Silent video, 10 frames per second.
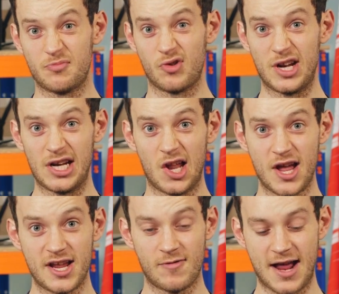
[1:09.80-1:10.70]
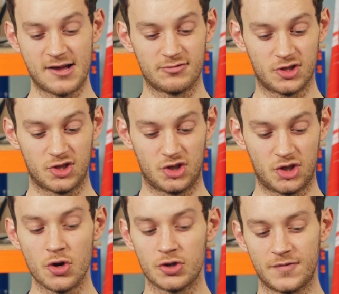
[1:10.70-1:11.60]
pretty light, around
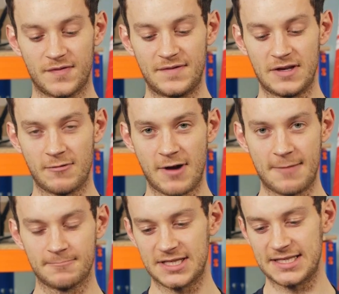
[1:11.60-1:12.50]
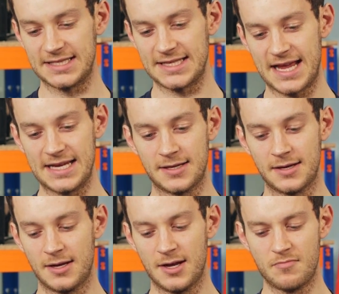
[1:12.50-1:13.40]
250 grams. This is a
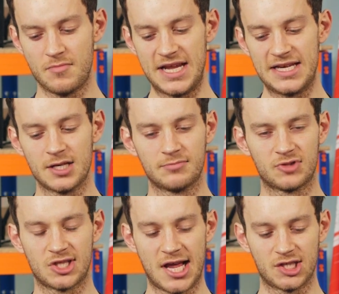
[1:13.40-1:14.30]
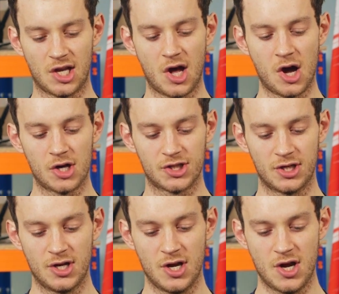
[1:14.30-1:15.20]
medium / large,
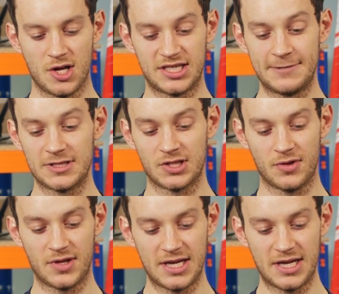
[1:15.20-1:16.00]
and seeing it's got